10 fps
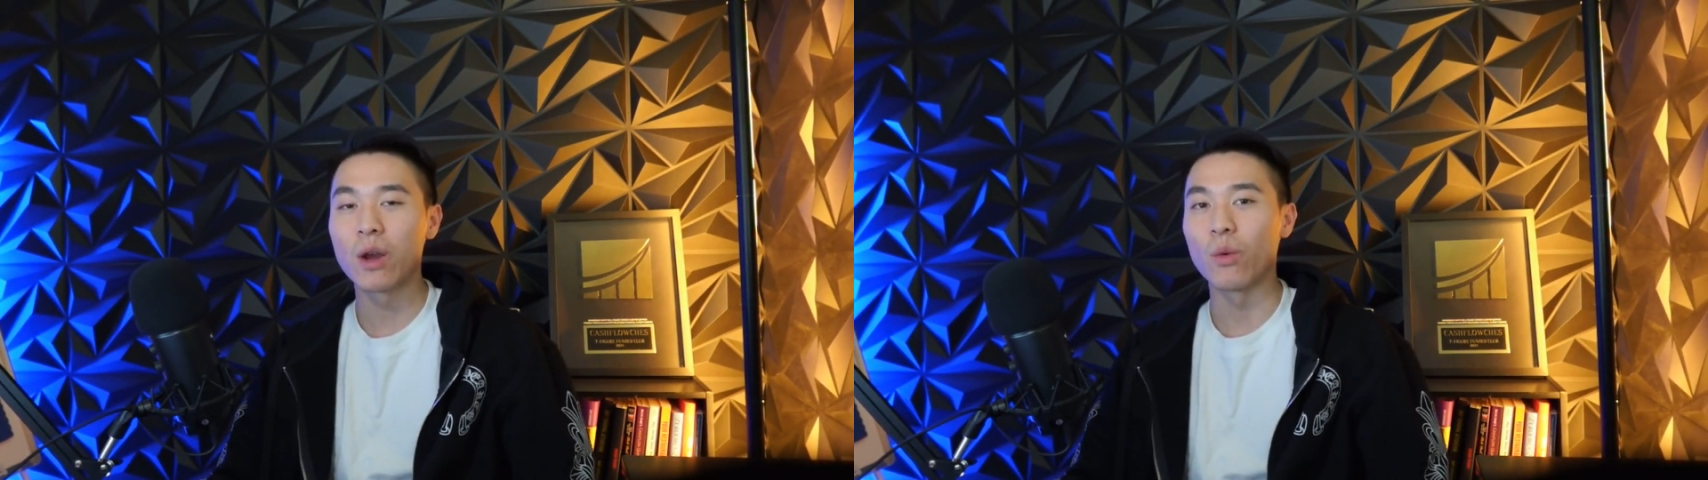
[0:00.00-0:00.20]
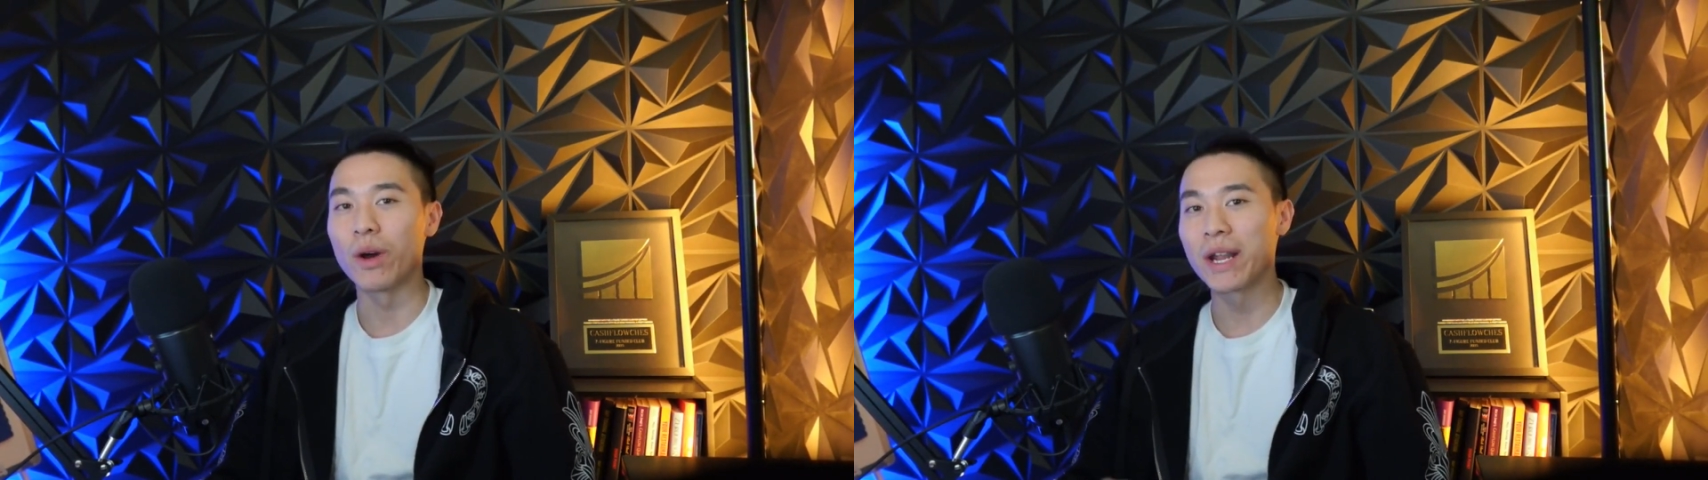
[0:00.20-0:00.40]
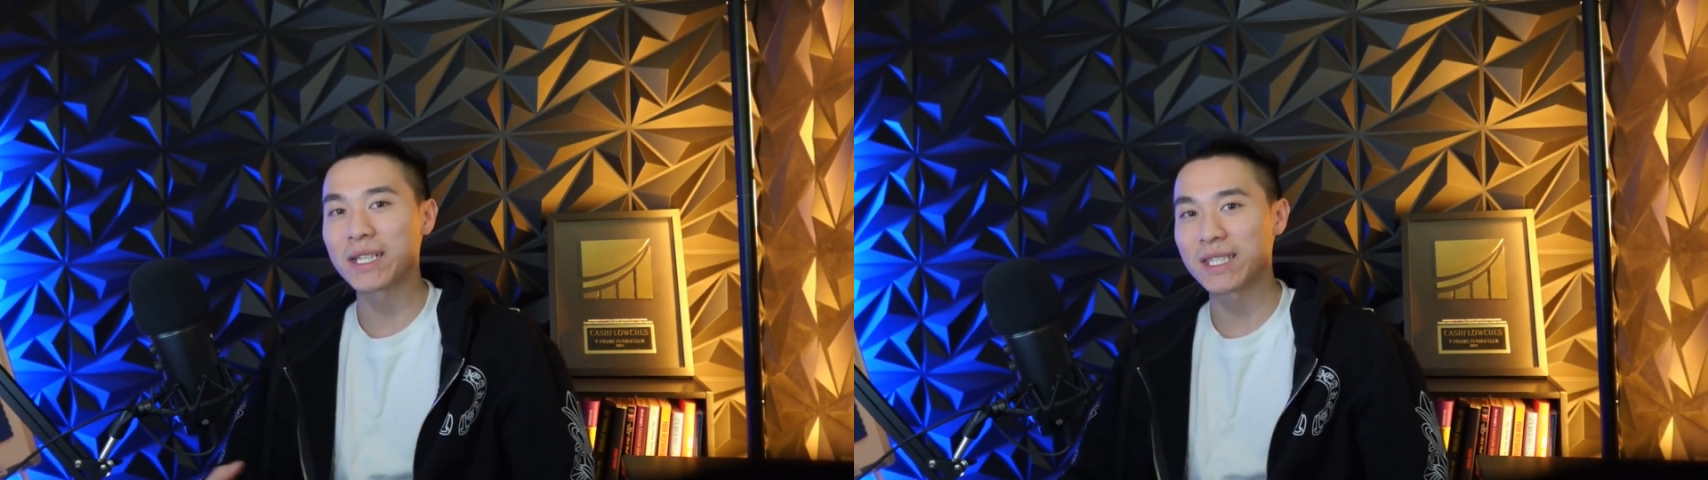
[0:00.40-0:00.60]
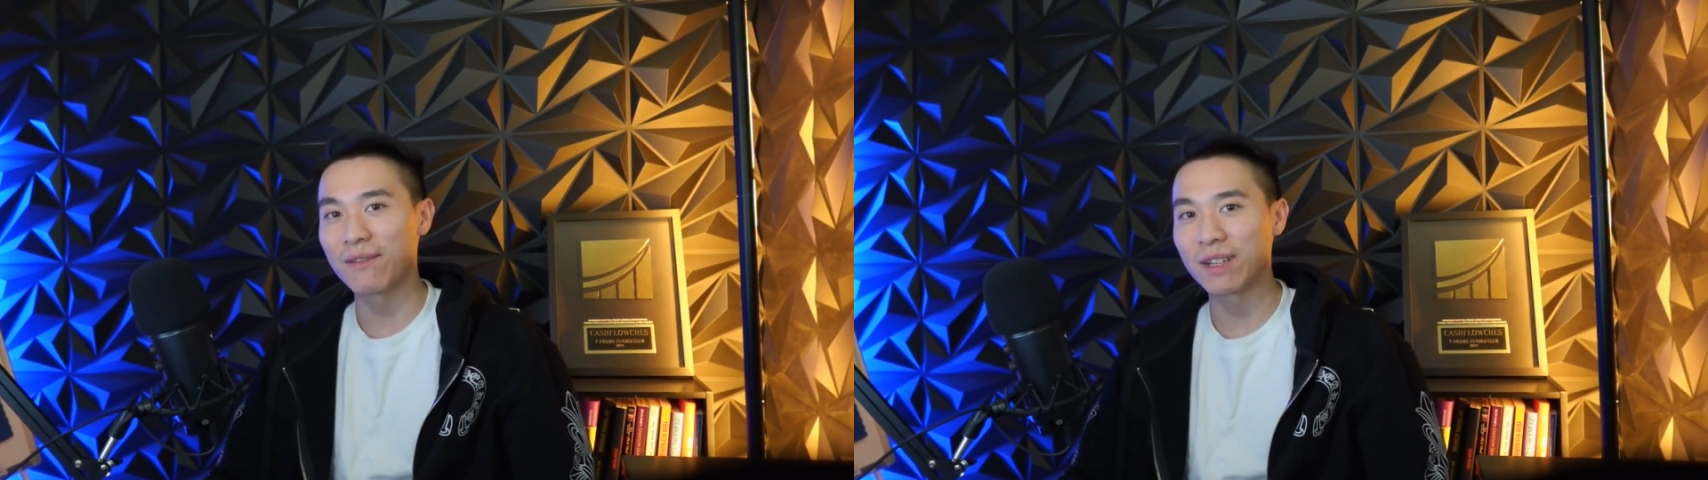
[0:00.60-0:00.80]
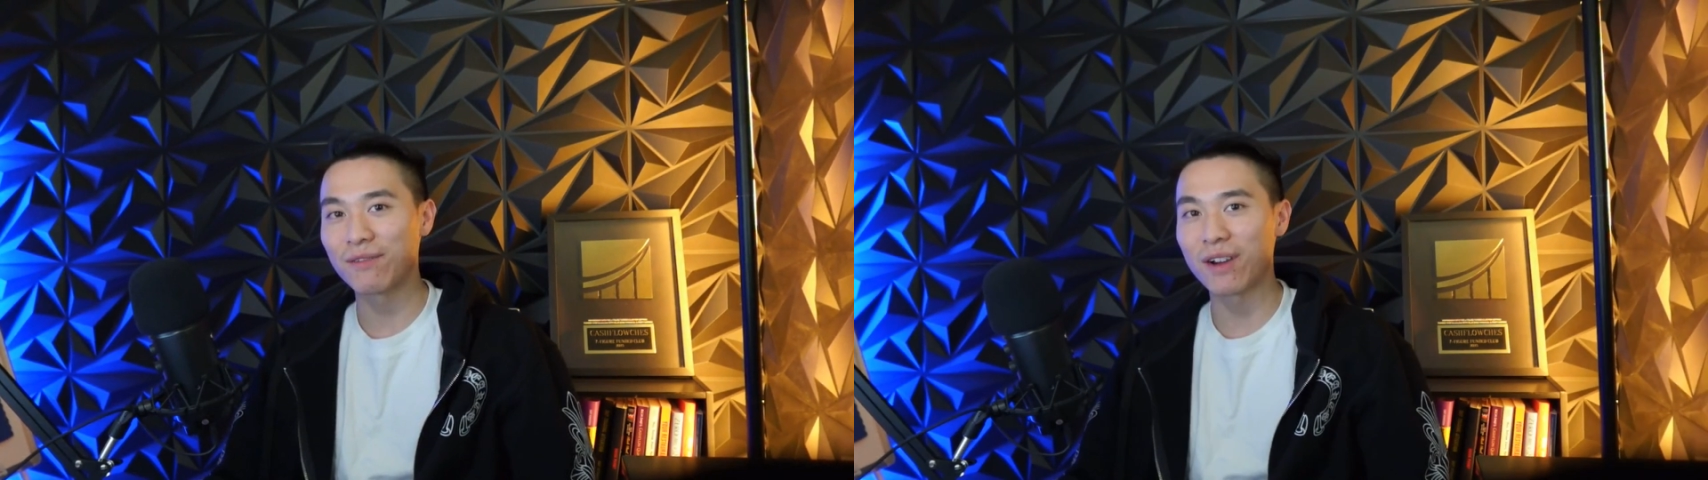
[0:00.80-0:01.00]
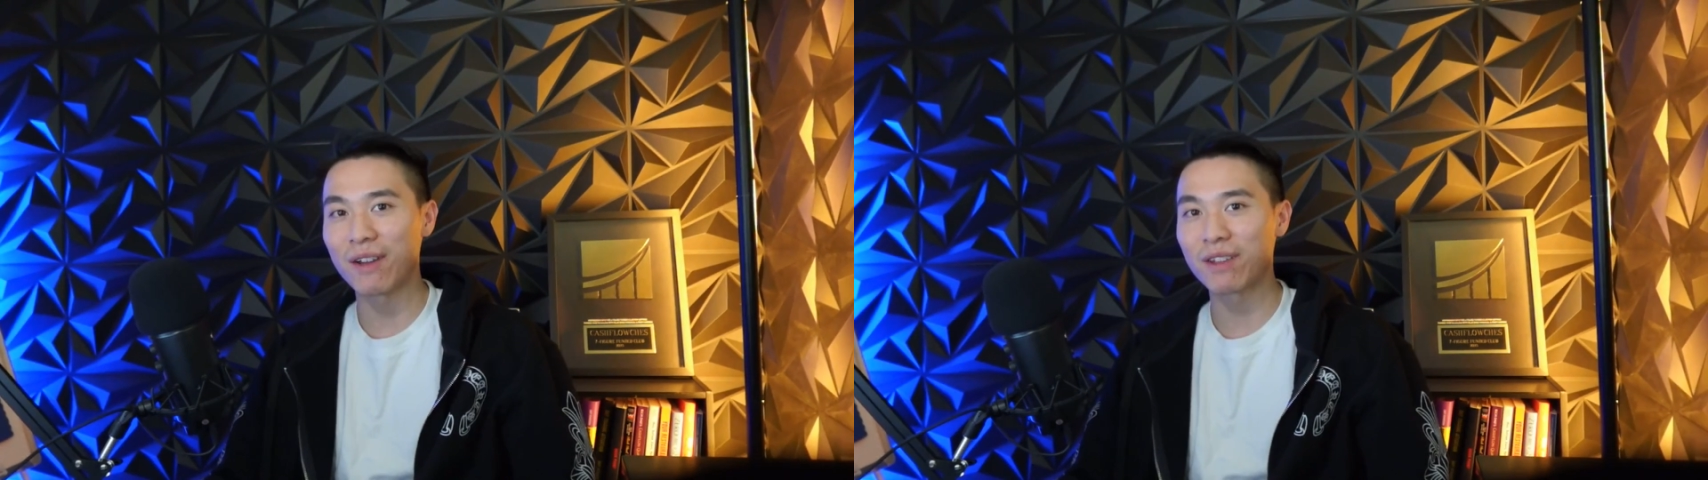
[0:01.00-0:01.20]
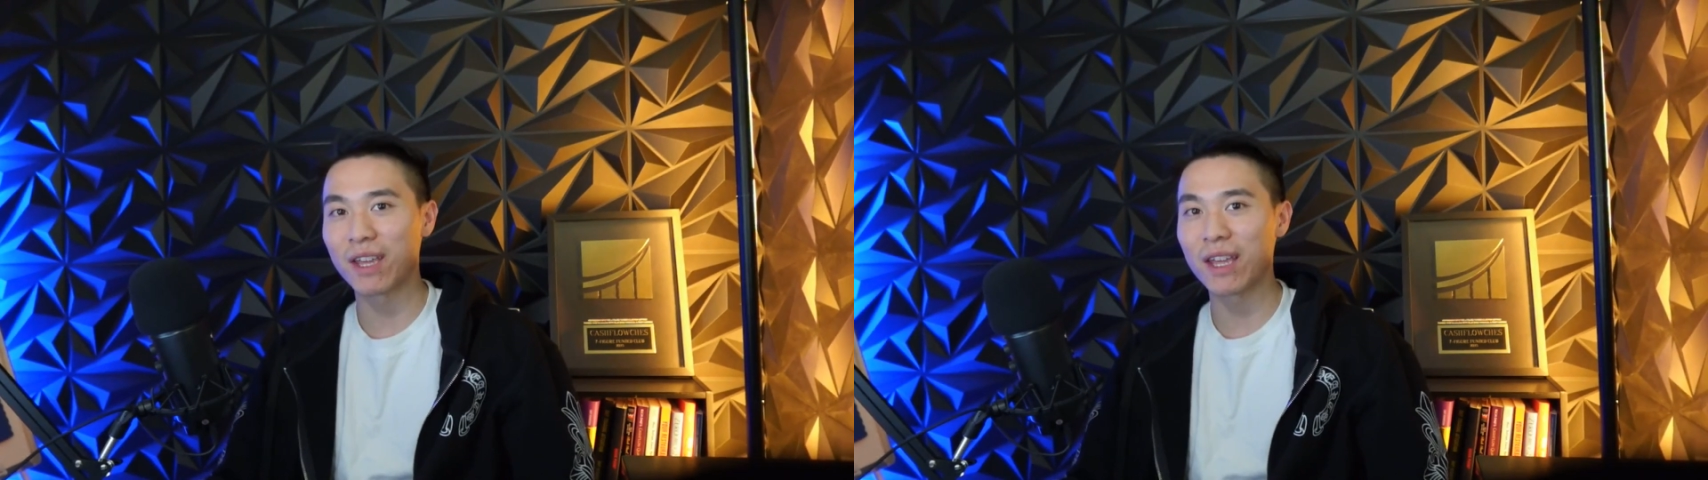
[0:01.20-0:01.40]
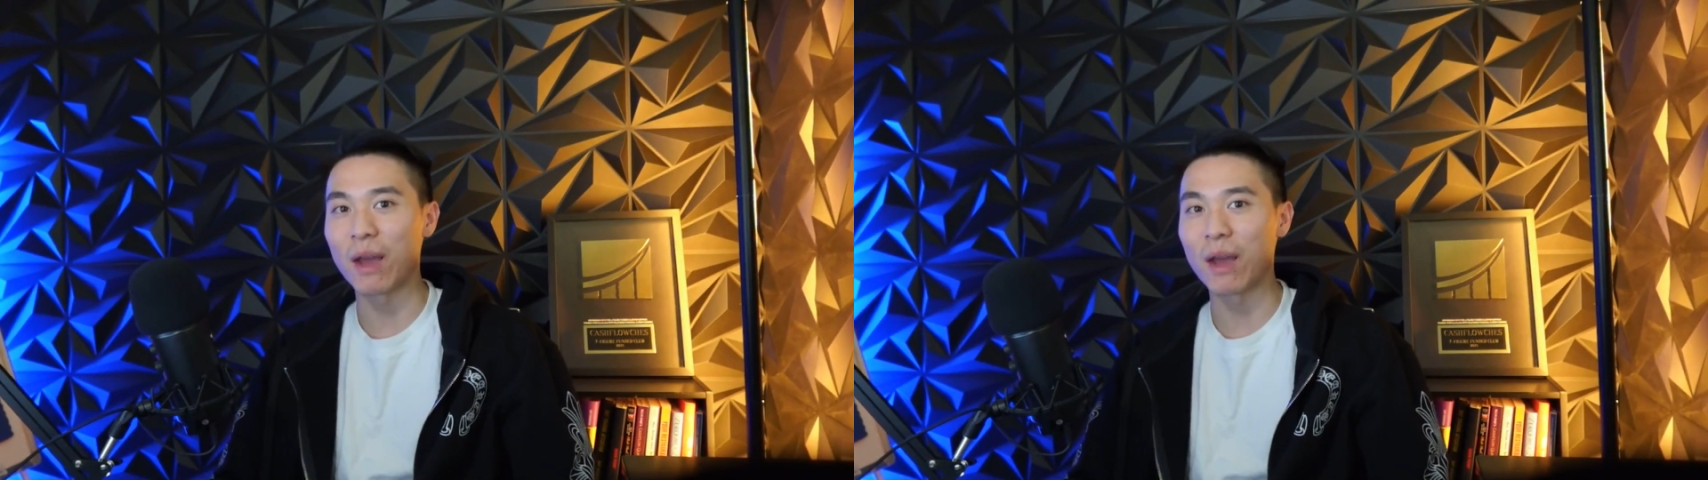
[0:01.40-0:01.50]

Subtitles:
one at 75K